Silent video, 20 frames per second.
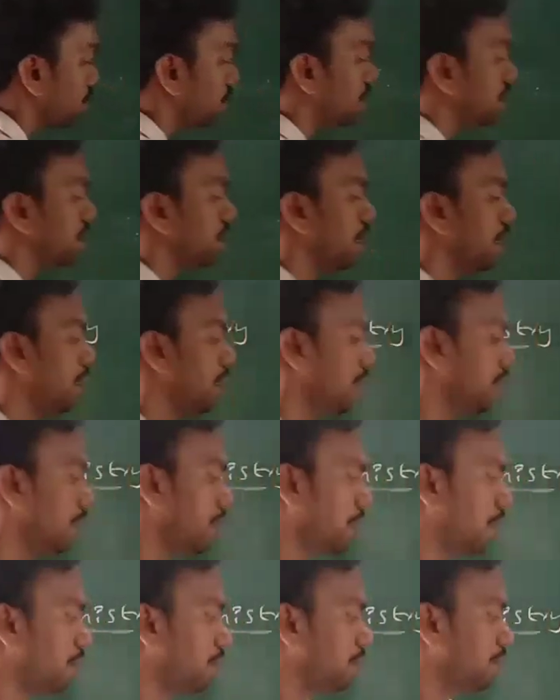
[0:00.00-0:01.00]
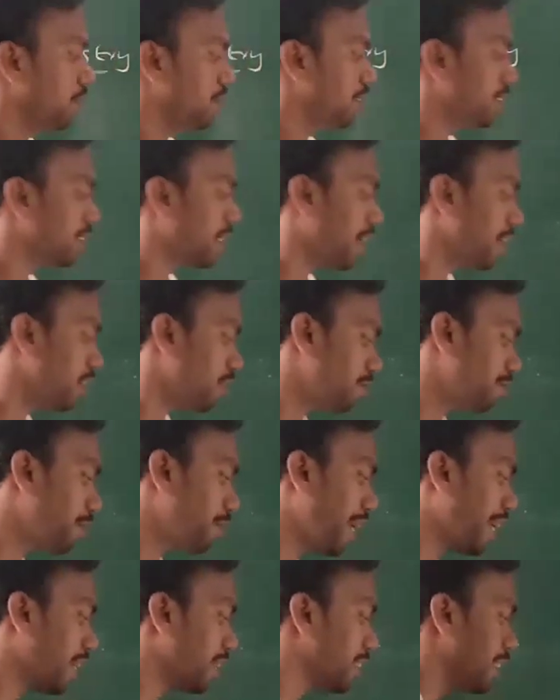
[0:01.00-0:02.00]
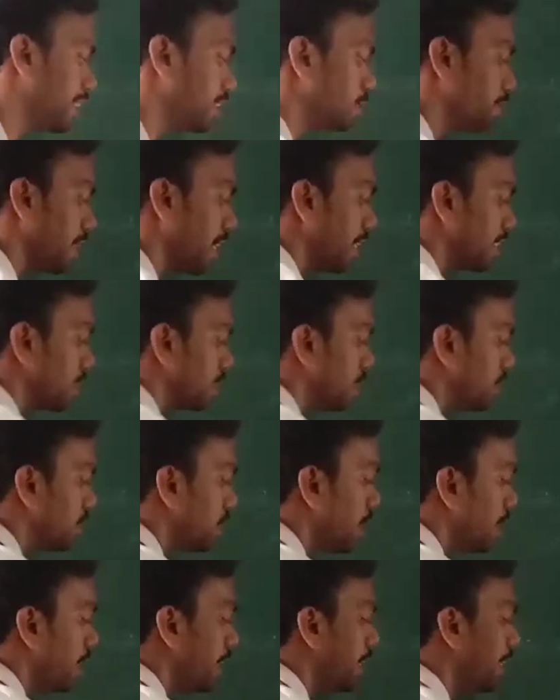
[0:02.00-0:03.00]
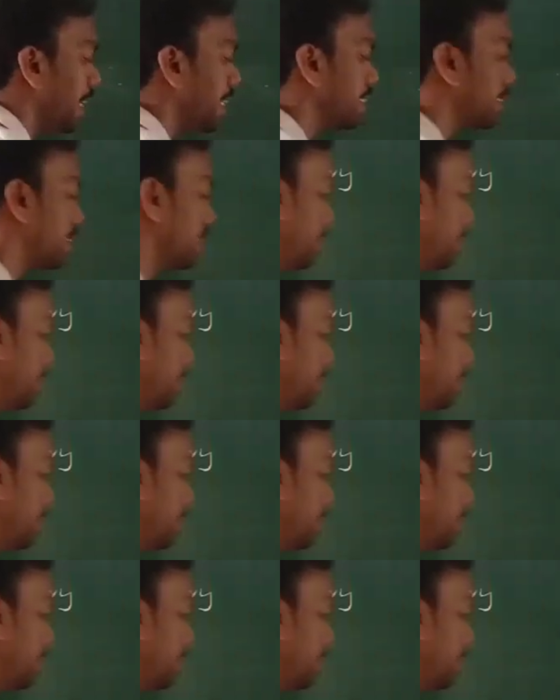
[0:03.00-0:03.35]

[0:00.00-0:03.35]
within this kind of bracket, that is parenthesis. And next,